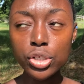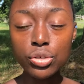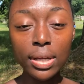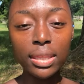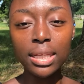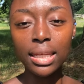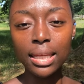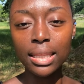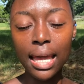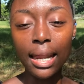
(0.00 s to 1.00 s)
strengthening
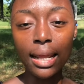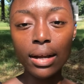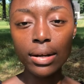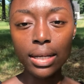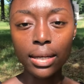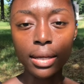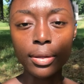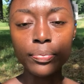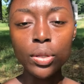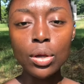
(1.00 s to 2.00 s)
in that
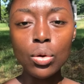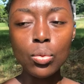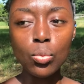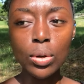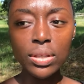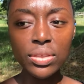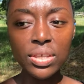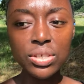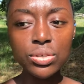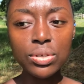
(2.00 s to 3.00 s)
area, one of the
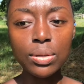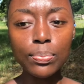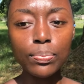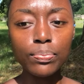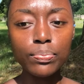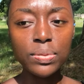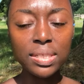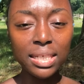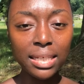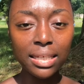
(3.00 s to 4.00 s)
things you can
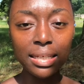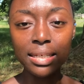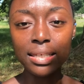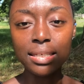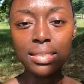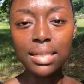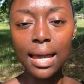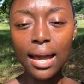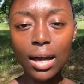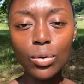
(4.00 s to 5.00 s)
see is
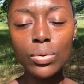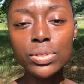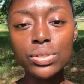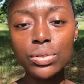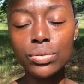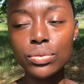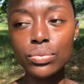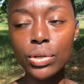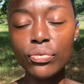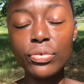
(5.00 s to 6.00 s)
how was
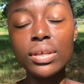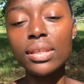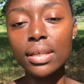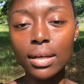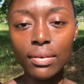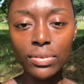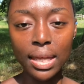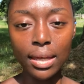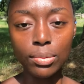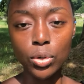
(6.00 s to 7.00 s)
the feeling of the
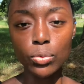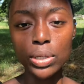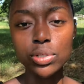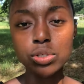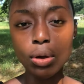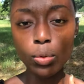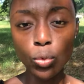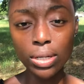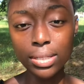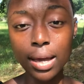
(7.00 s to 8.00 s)
animal when you saw it
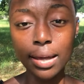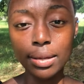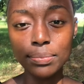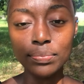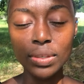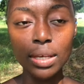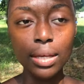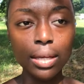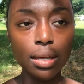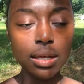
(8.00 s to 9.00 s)
one time.
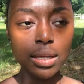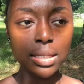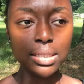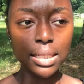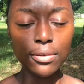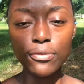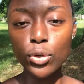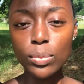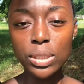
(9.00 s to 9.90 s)
Did it feel